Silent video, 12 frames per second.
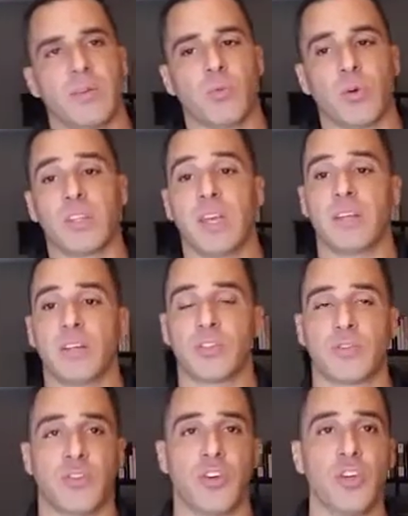what that does
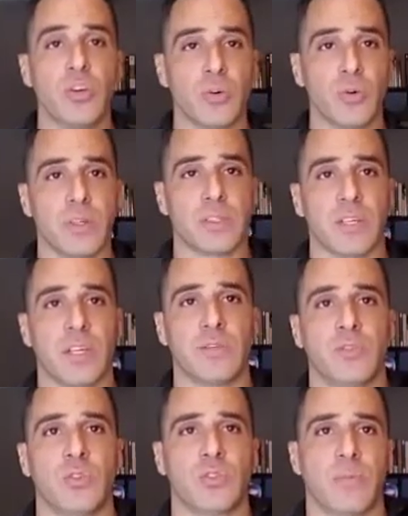for you is it
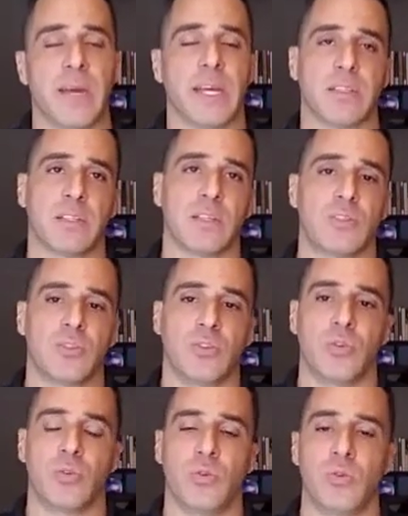gives you some access
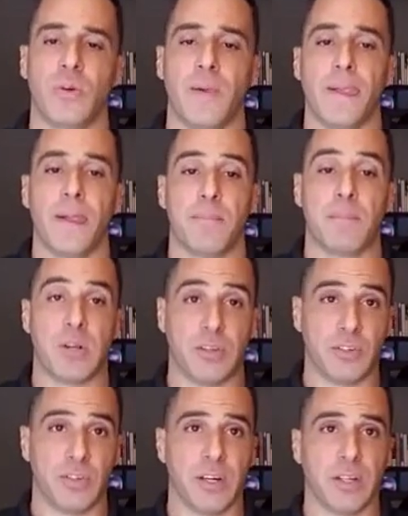to
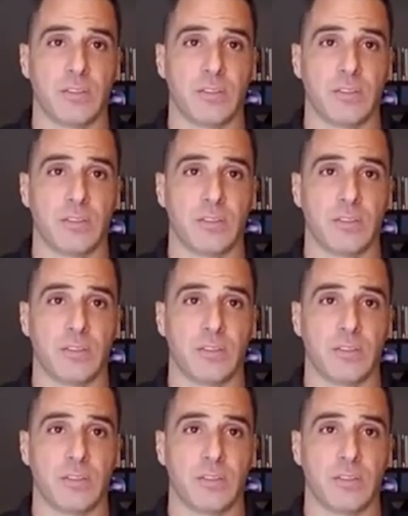monitoring.